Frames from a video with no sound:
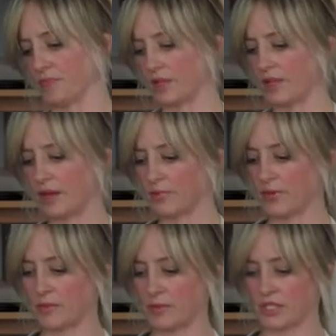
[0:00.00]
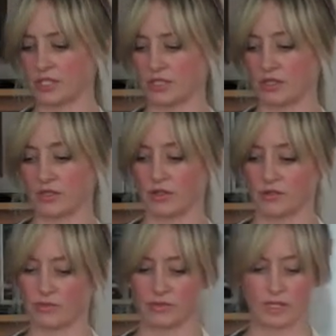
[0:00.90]
And that pretty much is
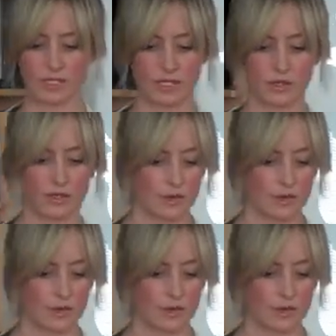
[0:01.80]
that's a good